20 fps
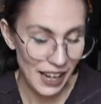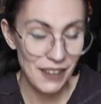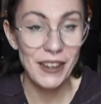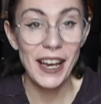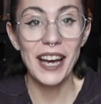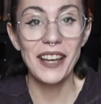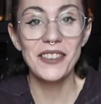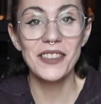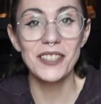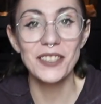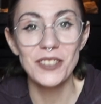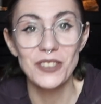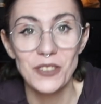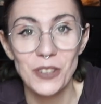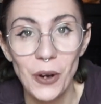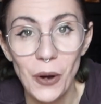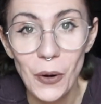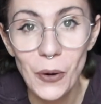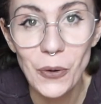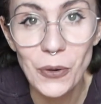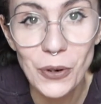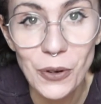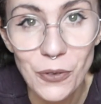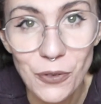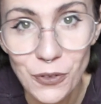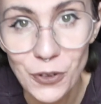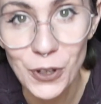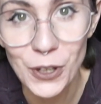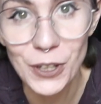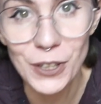I've had this toad
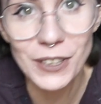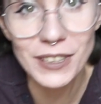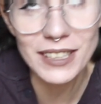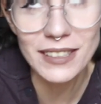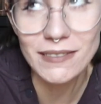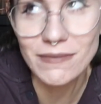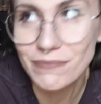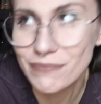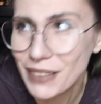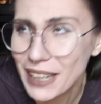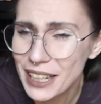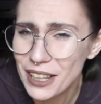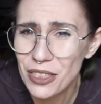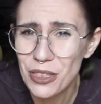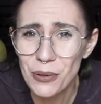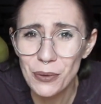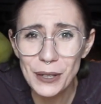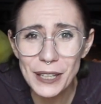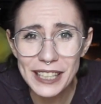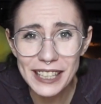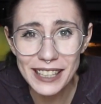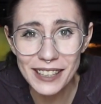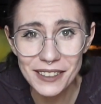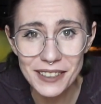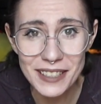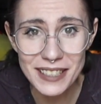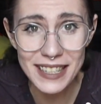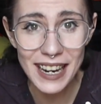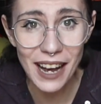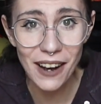for like 3
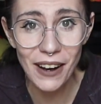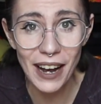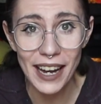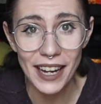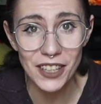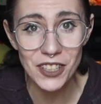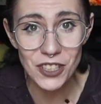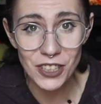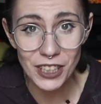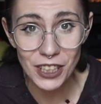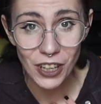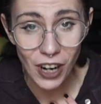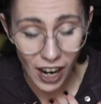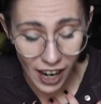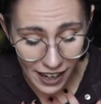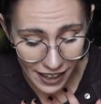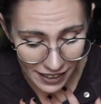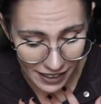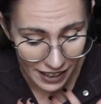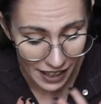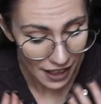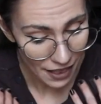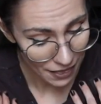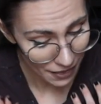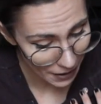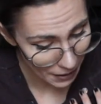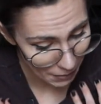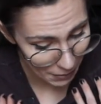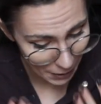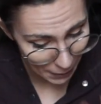years now. I actually caught
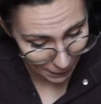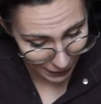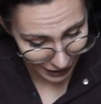them